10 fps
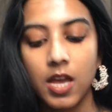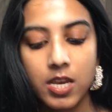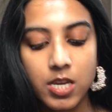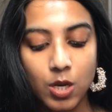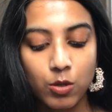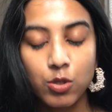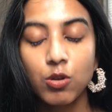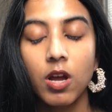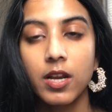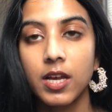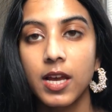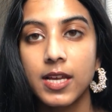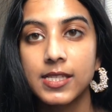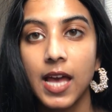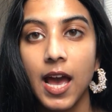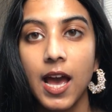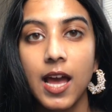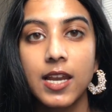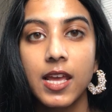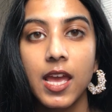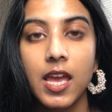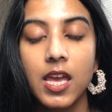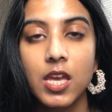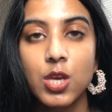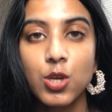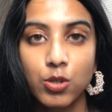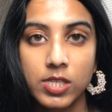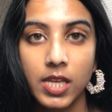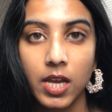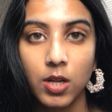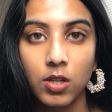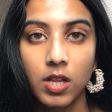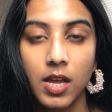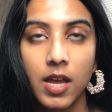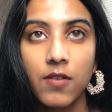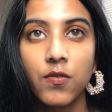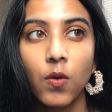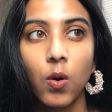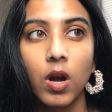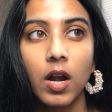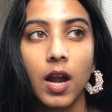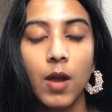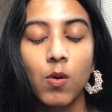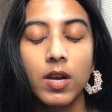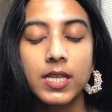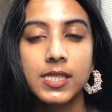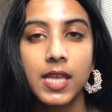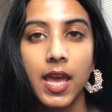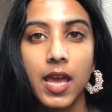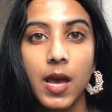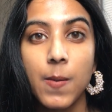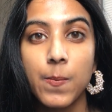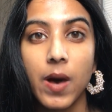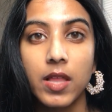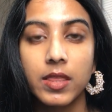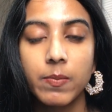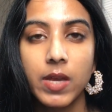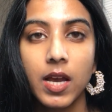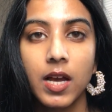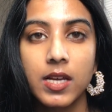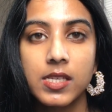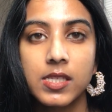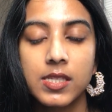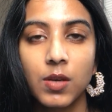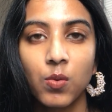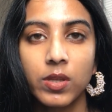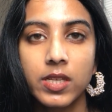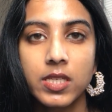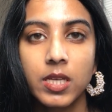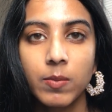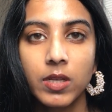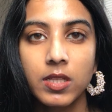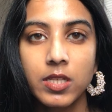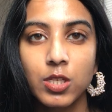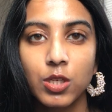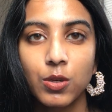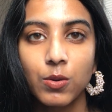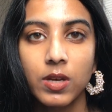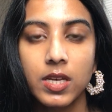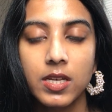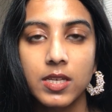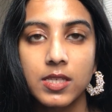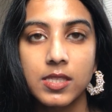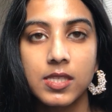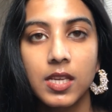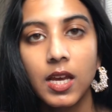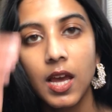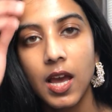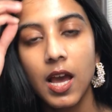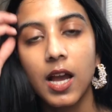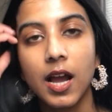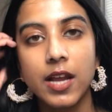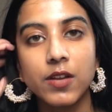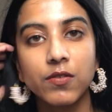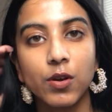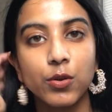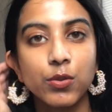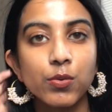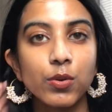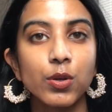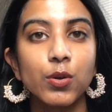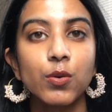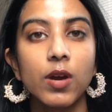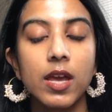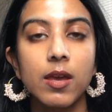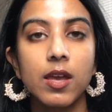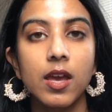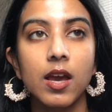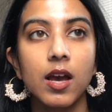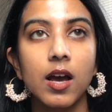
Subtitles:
Neostrata has had a huge sale for I want to say a month, because what they typically do is kind of go through a